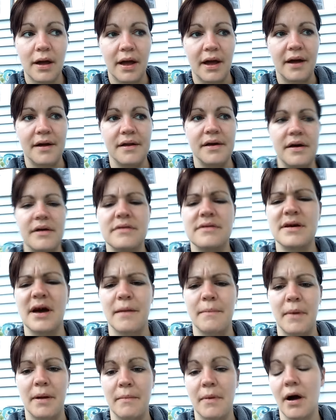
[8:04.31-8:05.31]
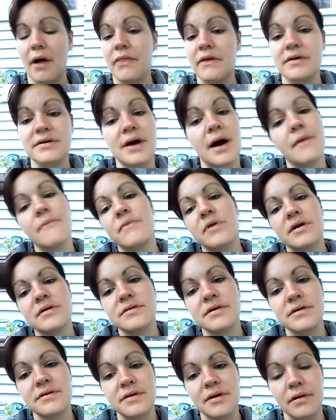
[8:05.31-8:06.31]
And inside my mouth is
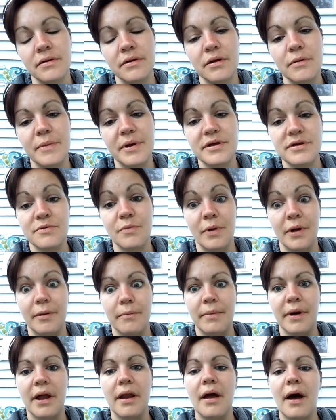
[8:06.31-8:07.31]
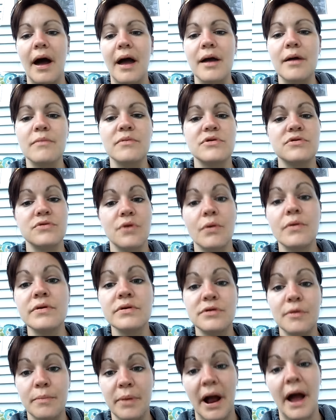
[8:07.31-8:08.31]
obviously still a little bit swollen, but I am
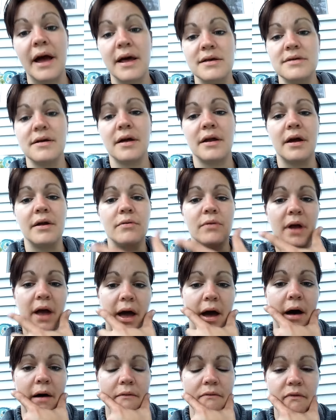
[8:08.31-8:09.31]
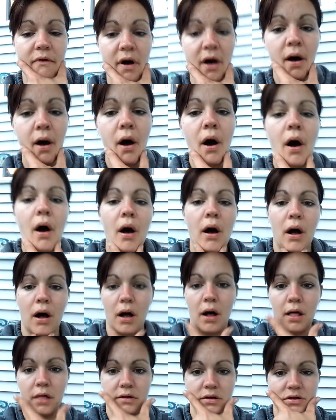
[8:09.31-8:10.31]
so surprised that I don't have
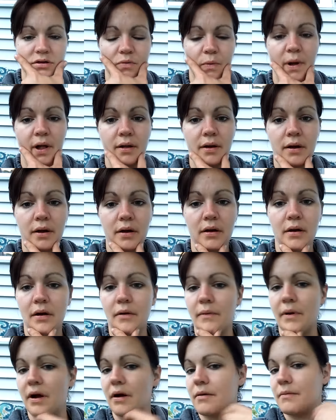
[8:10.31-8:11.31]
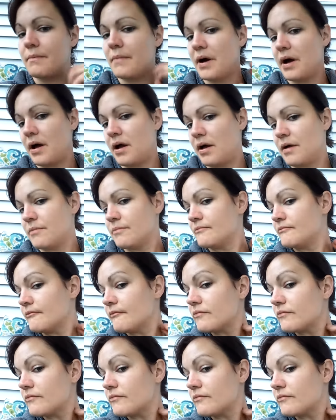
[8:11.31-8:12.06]
all the swelling around my